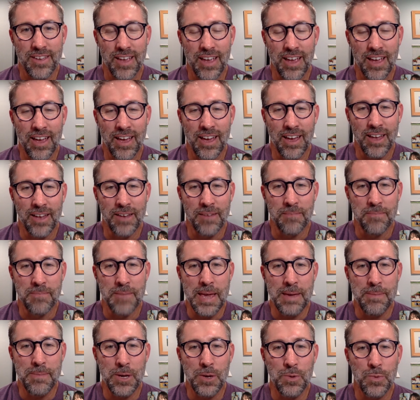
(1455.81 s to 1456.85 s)
And
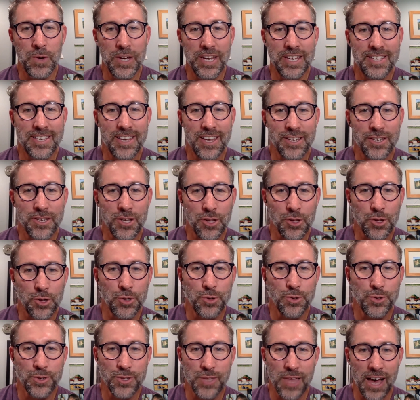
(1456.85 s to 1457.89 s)
maybe we tend to
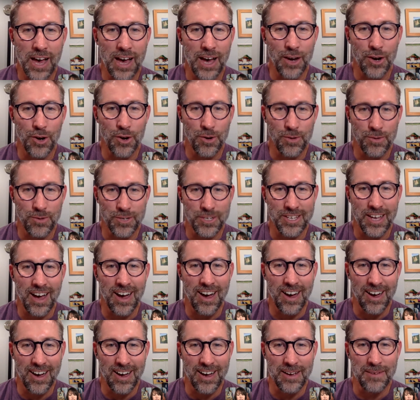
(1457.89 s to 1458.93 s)
lose that over
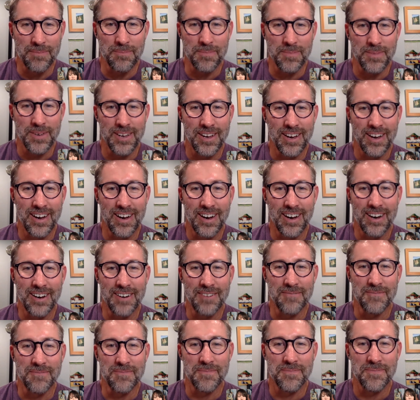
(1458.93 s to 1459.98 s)
time. I
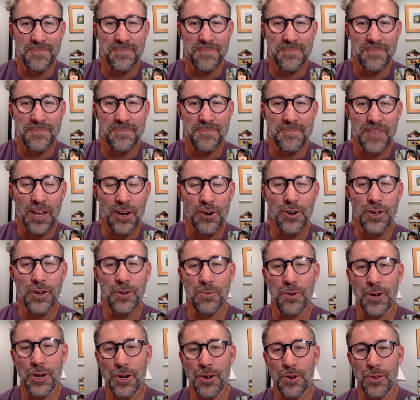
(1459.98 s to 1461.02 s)
don't know.
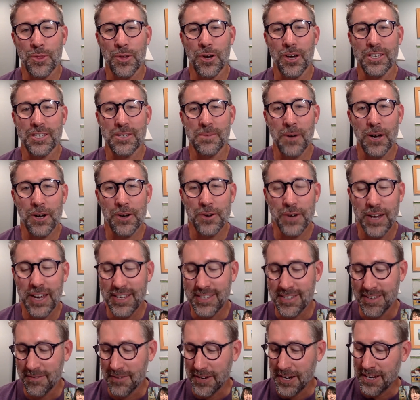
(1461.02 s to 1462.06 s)
What are your thoughts about
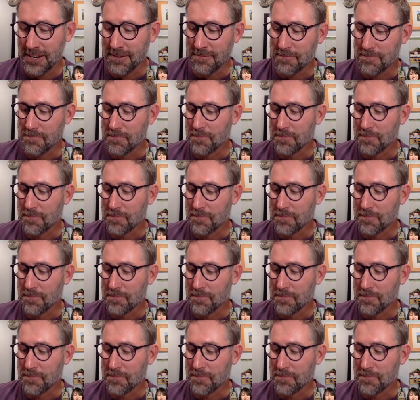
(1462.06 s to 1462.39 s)
creativity?